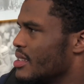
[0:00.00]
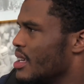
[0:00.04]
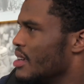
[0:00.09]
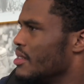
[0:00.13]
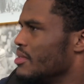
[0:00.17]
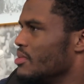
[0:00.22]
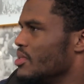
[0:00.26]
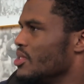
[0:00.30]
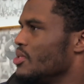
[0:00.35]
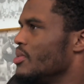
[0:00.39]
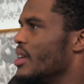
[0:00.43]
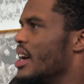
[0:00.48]

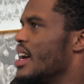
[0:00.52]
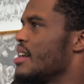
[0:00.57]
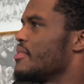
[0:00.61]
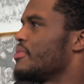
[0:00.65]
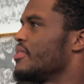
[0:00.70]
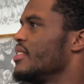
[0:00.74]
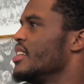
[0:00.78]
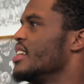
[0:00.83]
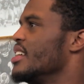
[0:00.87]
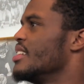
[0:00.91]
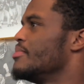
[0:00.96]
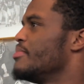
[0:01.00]
And when you
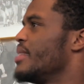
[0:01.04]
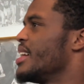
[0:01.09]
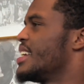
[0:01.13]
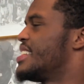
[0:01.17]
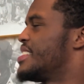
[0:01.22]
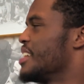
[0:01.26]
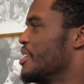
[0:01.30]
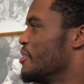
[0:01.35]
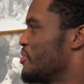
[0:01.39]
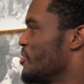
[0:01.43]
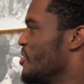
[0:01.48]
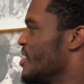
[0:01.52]
athlete, it
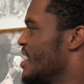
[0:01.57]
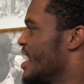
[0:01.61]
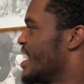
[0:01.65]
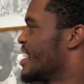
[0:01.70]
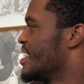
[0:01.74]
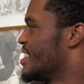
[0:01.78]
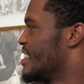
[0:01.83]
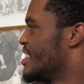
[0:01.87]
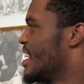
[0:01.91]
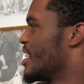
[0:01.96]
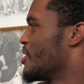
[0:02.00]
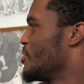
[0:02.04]
makes up for a lot
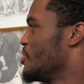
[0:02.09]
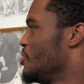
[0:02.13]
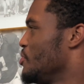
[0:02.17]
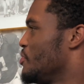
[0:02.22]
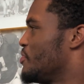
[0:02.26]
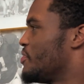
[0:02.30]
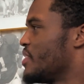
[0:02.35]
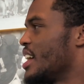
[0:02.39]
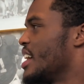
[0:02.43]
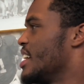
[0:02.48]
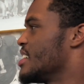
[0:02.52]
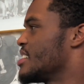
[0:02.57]
of... Like, when you
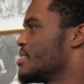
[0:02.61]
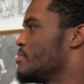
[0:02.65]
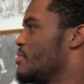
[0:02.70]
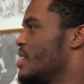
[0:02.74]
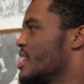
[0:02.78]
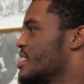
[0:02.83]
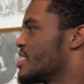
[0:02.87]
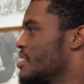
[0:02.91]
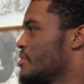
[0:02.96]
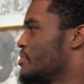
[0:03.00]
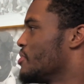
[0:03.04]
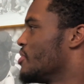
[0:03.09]
fast, it
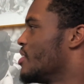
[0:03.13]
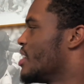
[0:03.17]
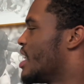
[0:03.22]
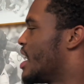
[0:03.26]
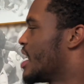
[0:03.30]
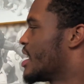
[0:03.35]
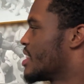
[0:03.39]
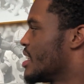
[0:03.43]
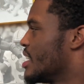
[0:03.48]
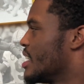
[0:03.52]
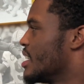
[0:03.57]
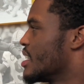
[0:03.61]
makes up for a
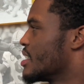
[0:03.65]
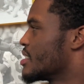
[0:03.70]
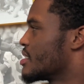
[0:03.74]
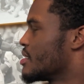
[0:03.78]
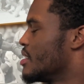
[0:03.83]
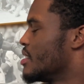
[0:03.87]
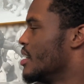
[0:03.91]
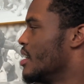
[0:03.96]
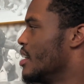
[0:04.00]
lot of things.